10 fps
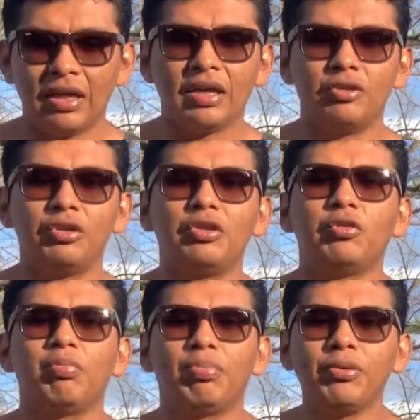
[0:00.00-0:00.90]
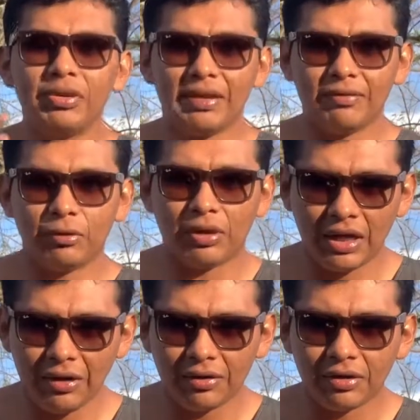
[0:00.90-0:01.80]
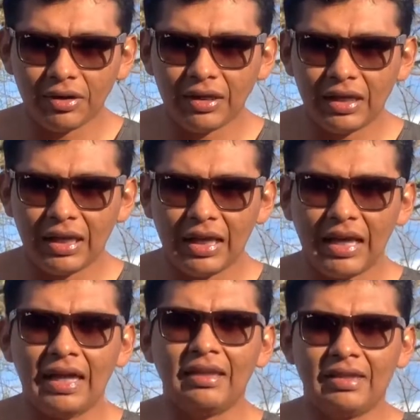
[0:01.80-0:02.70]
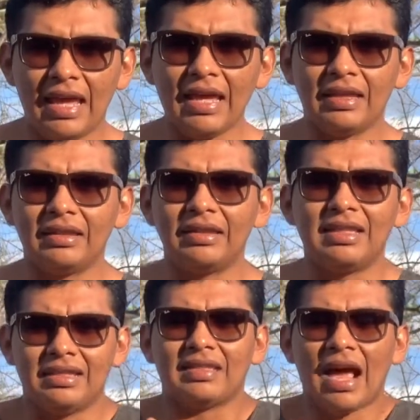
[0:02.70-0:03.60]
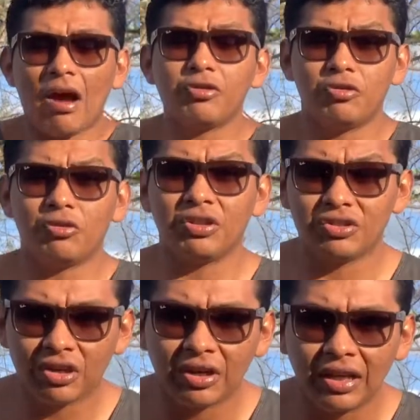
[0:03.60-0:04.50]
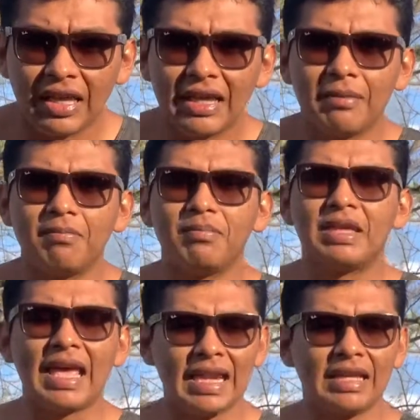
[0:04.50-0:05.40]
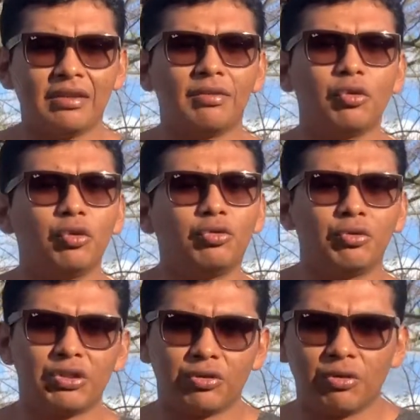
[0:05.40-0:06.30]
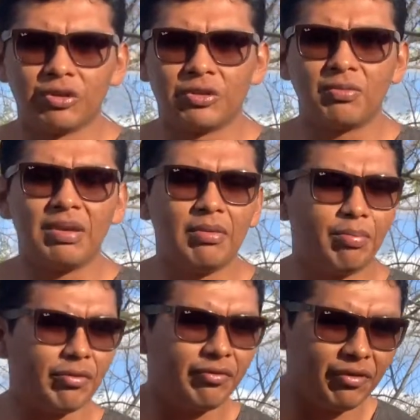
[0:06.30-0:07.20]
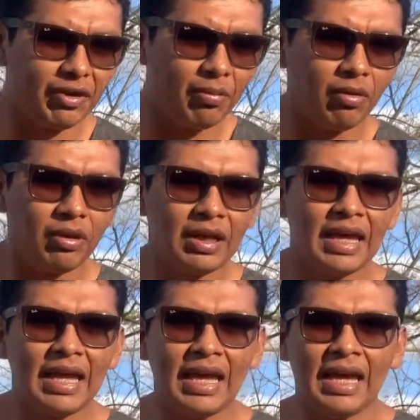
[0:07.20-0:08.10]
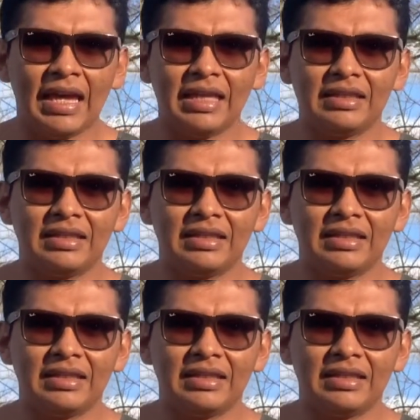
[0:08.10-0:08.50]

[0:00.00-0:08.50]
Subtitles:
You need to put them together, and then this is how you're gonna start getting good results, being profitable, and